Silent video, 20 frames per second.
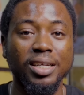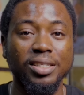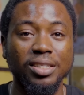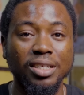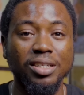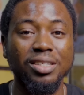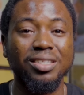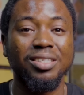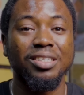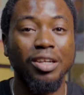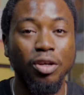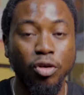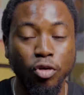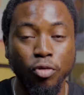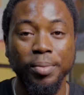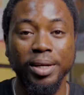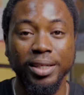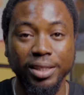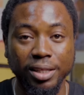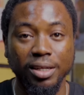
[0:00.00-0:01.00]
I said it's a low
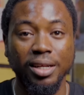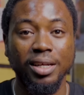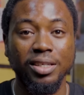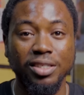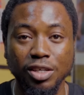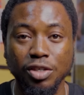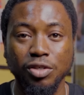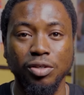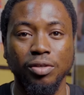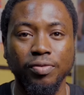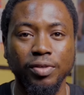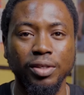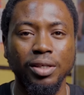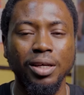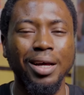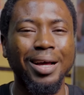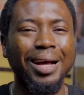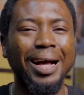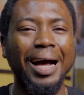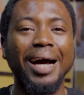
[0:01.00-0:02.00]
maintenance SUV.
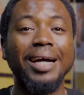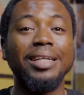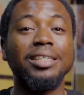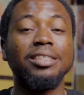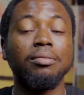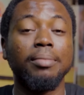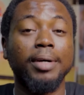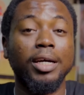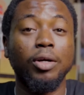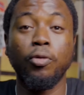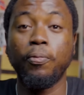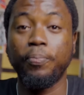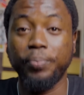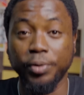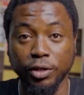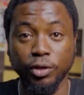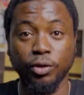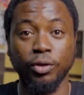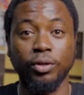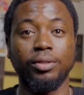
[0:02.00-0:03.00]
And in my
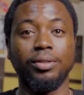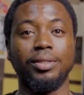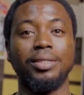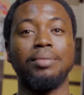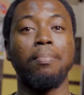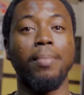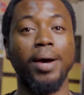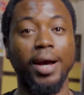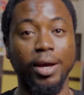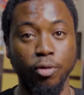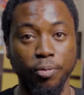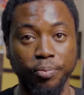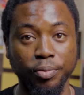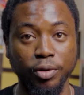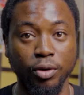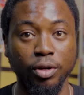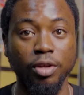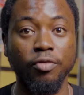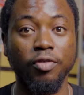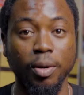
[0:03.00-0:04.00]
opinion,
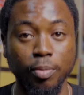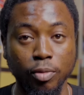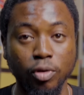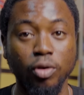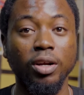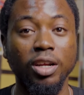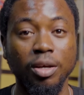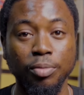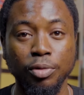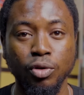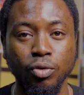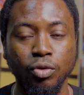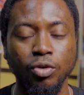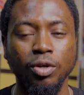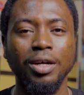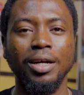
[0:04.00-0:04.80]
if I'm wrong, let me know.